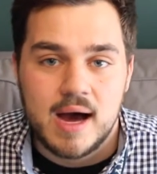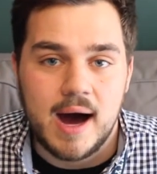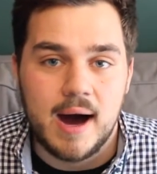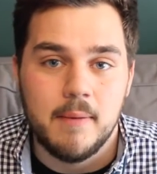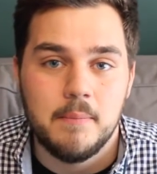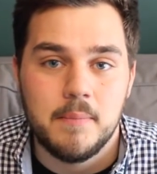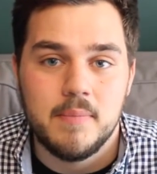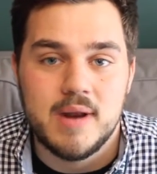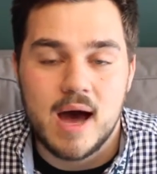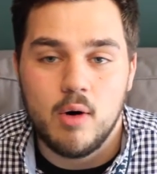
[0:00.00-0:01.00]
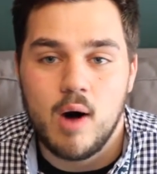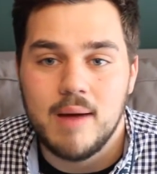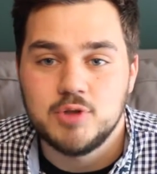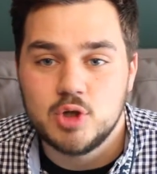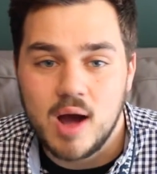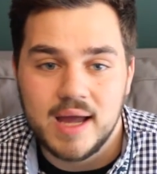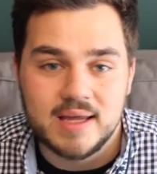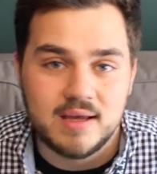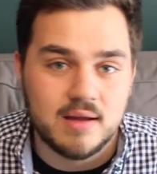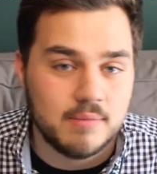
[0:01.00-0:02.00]
Now I'm
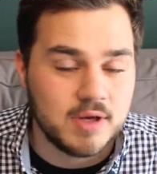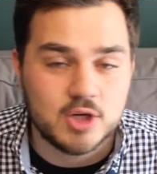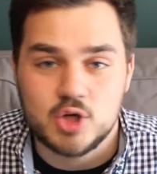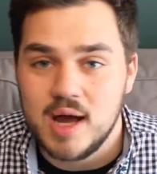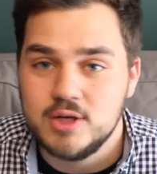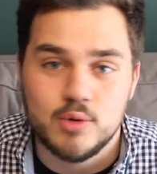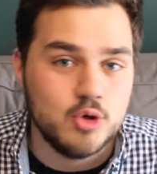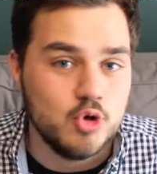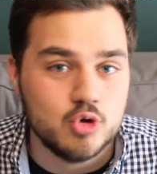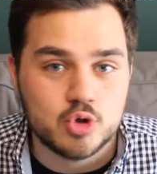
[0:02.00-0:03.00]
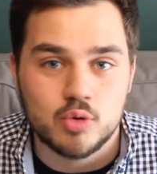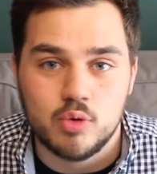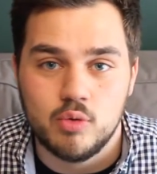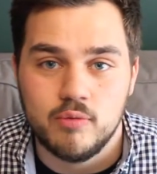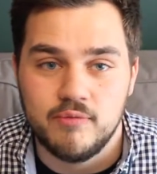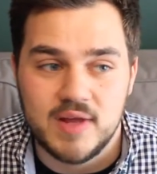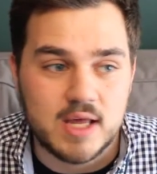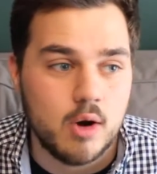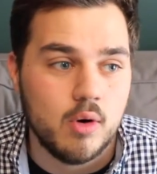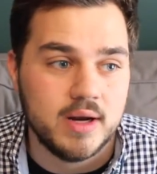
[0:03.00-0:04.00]
going to try and do a neutral
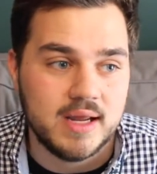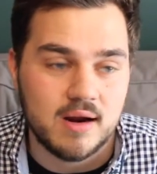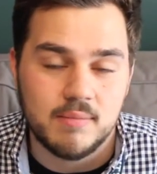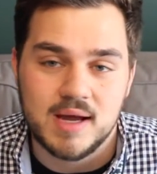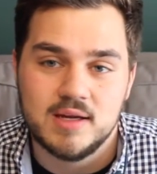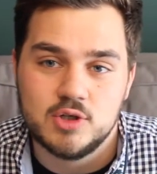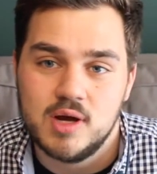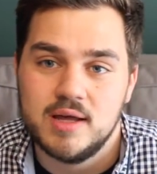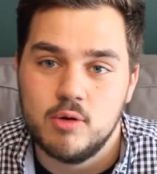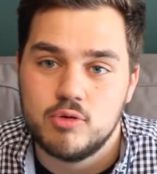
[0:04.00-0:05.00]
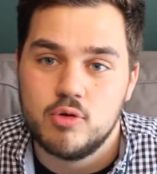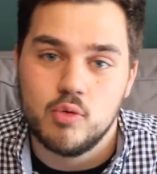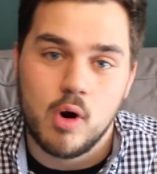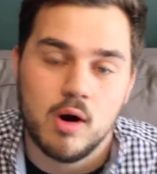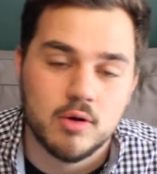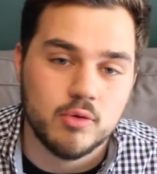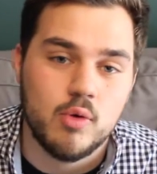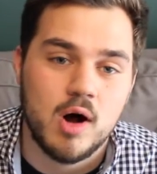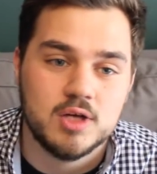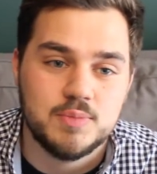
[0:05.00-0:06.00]
video on here. I'm not going to try and go too hard on the
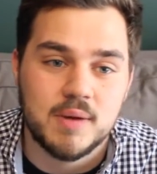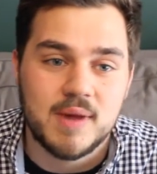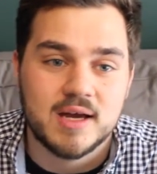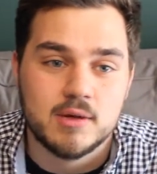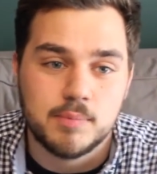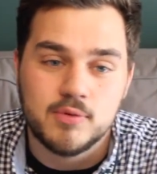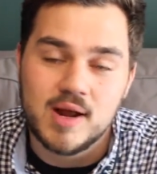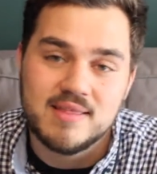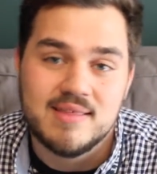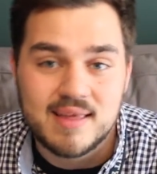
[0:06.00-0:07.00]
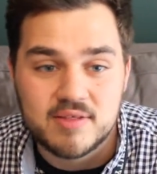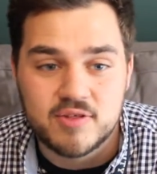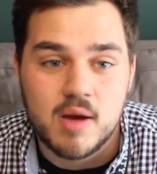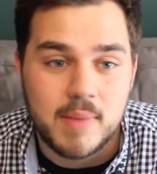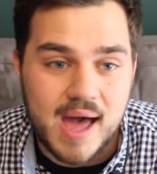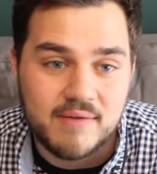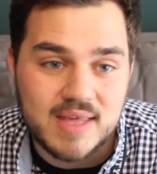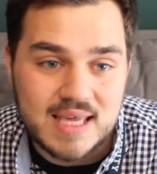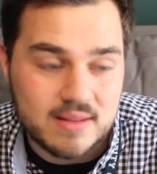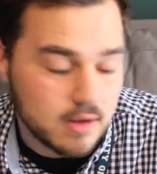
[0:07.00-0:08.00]
watch, but I'm not going to praise it like some
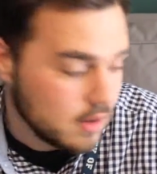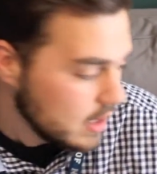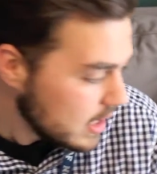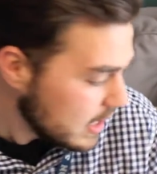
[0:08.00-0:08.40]
have either.